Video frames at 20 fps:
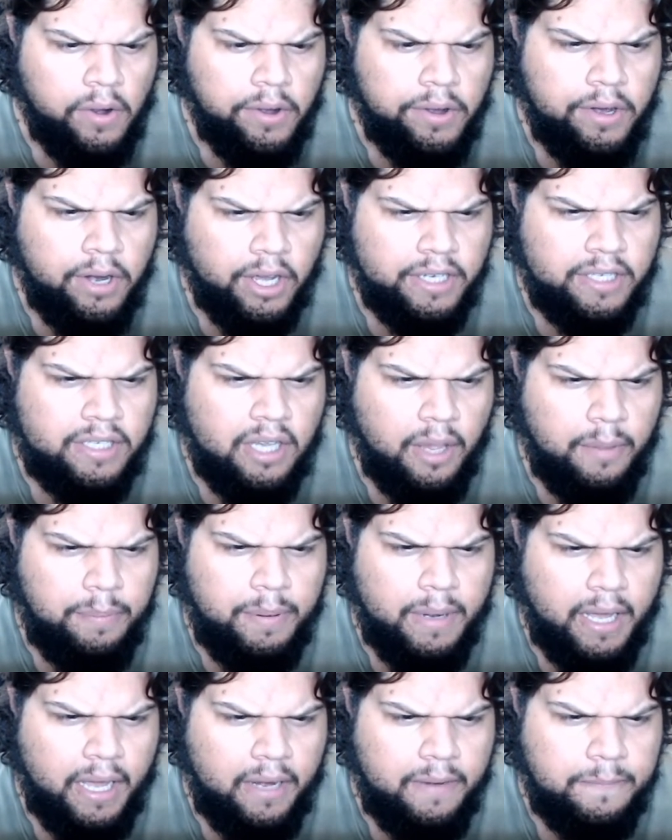Nice
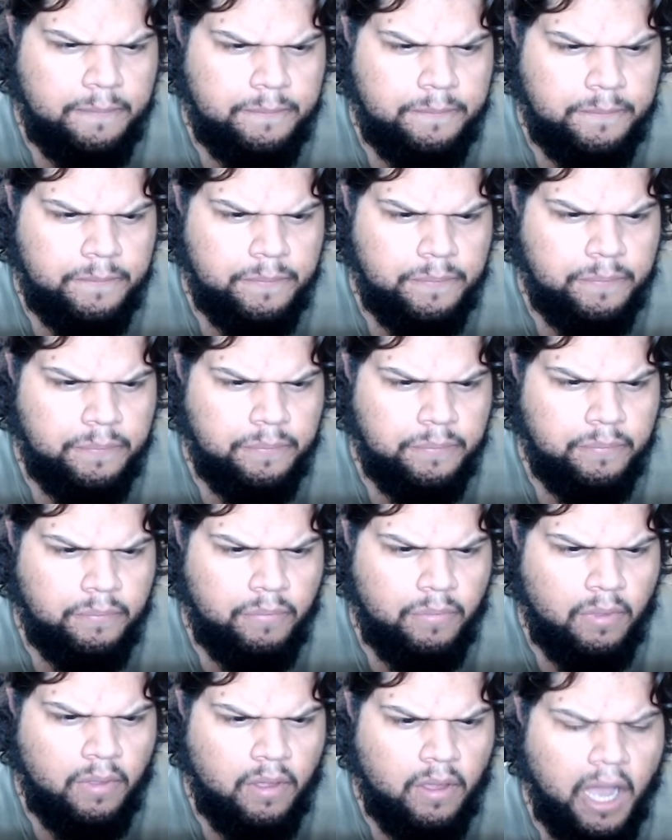opening.
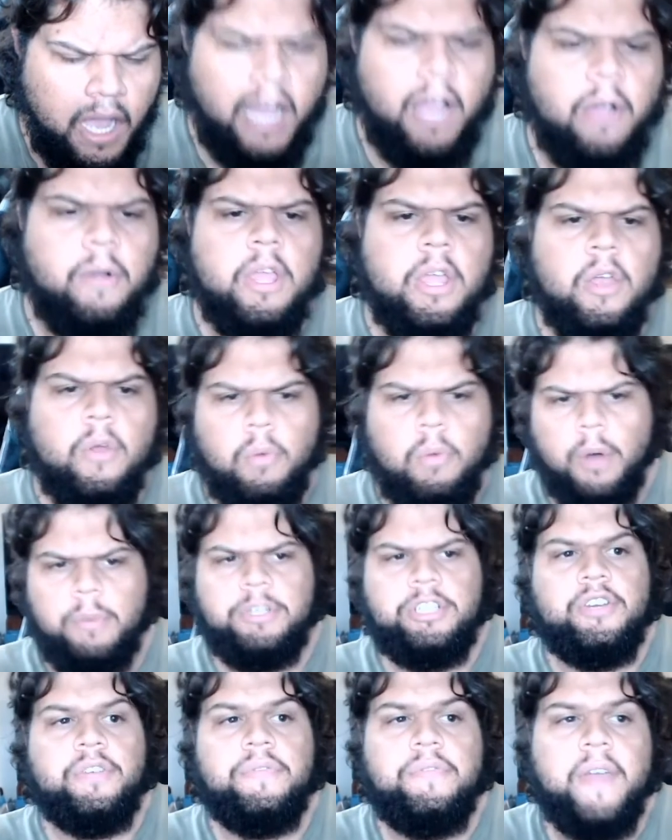Oh, what
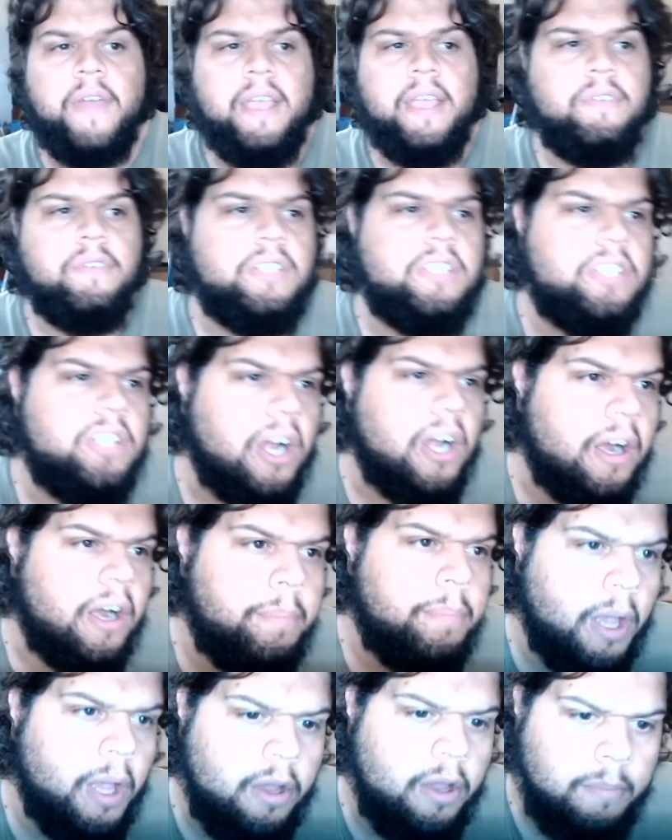was your favorite starter
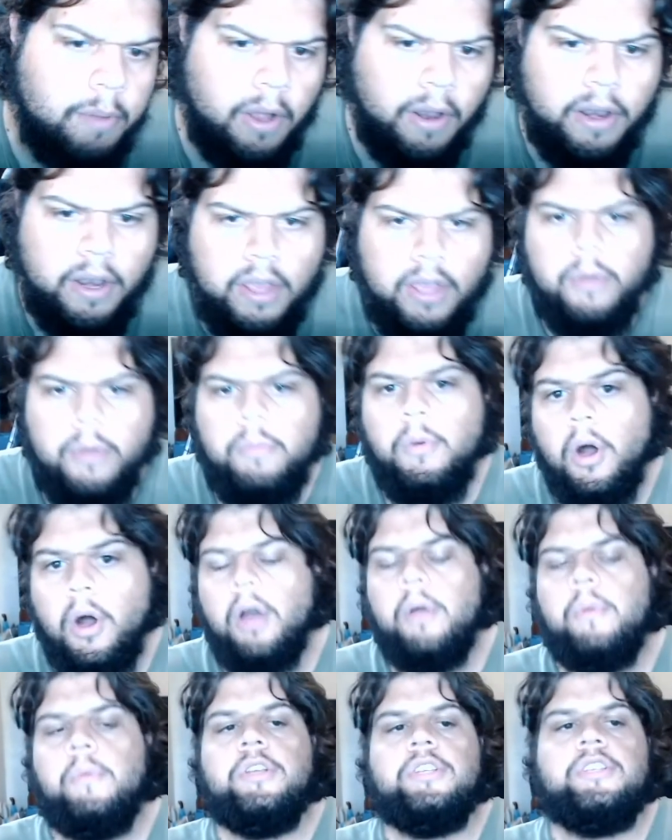Pokemon?
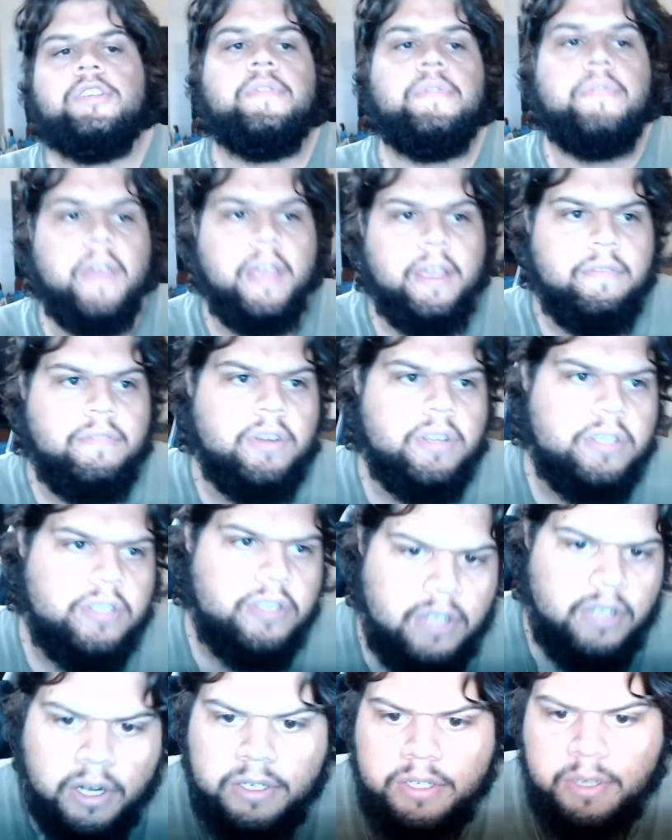What was your favorite
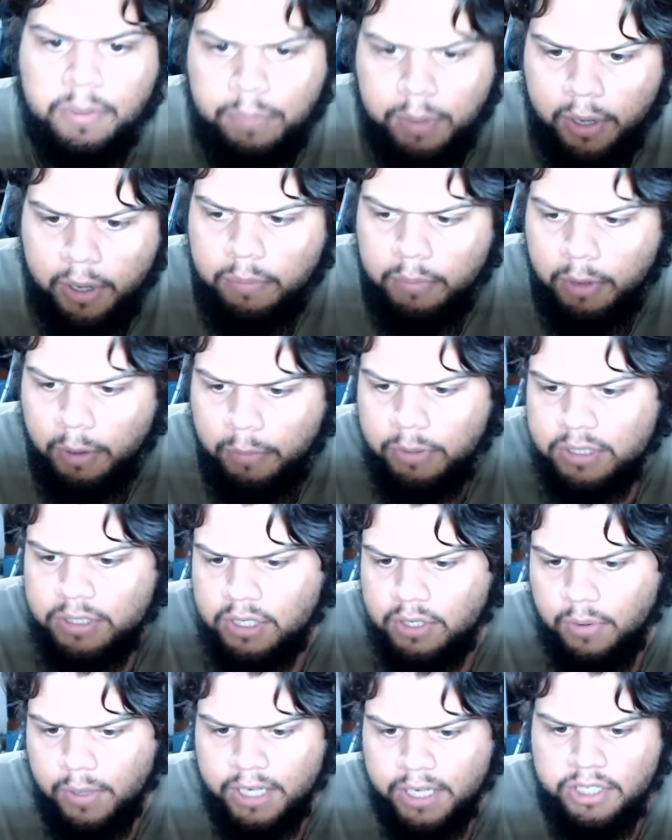starter Pokemon was the
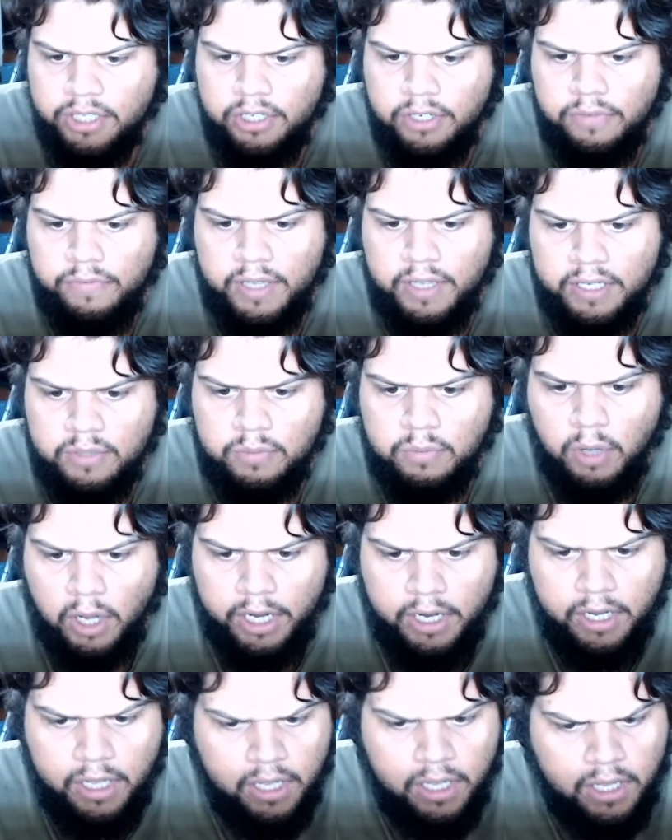question of this
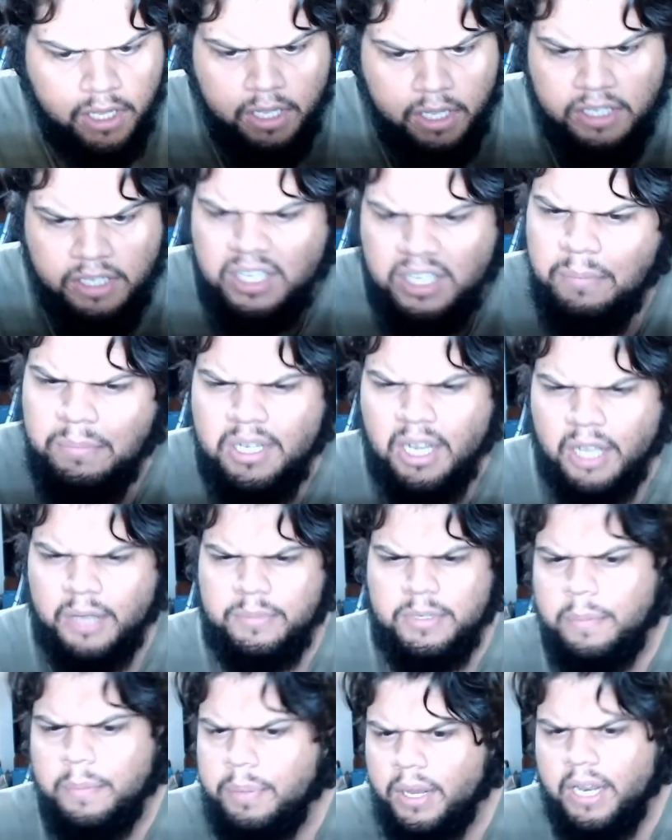one.
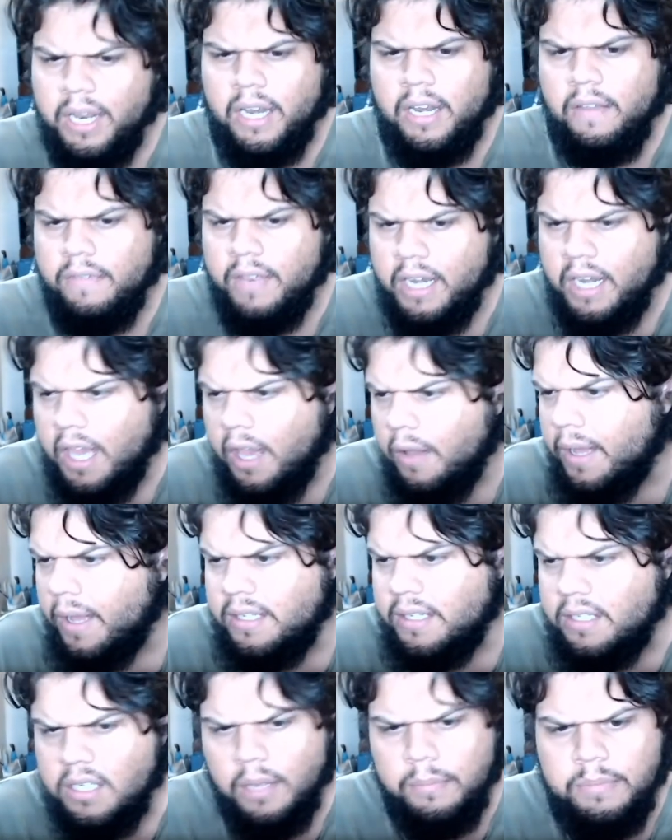Sometimes I put it in a video
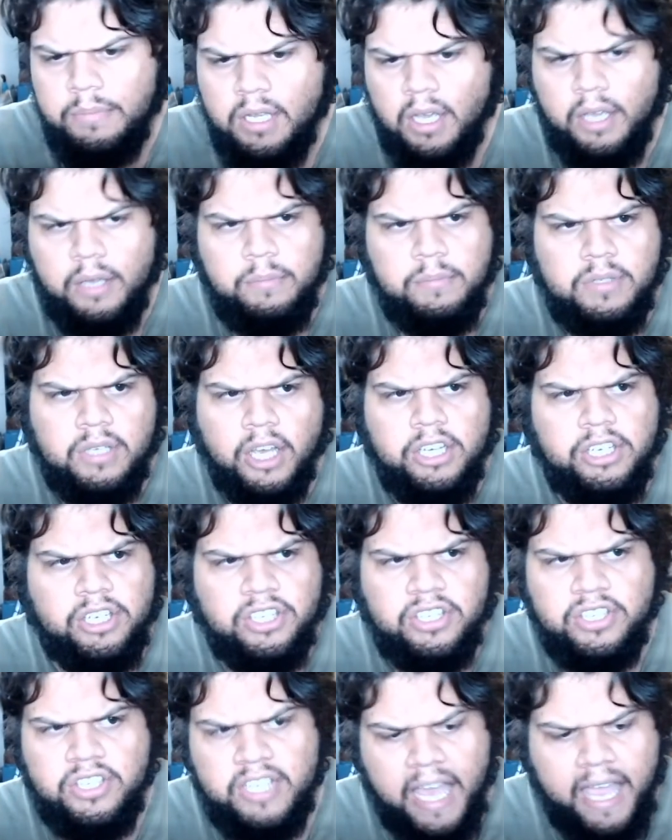and sometimes I
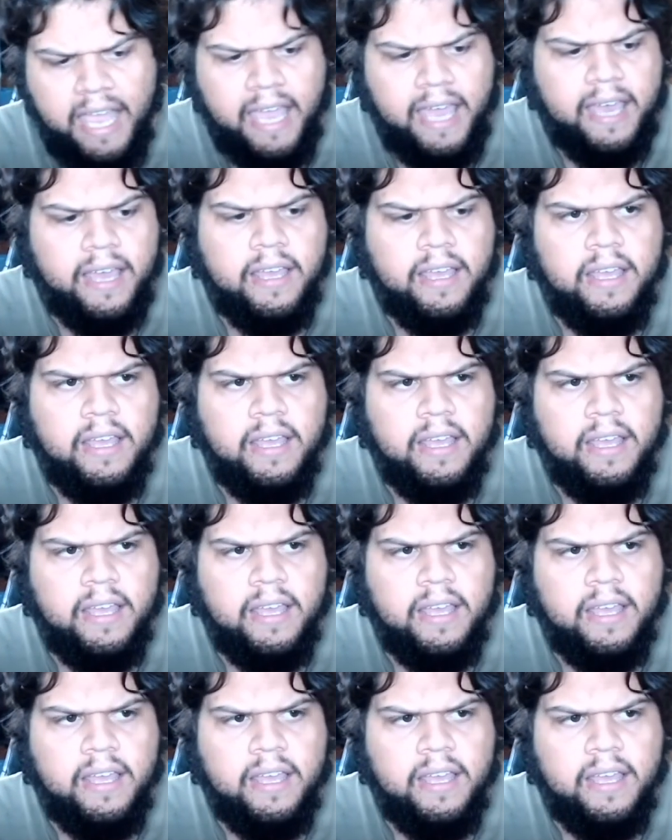just say it.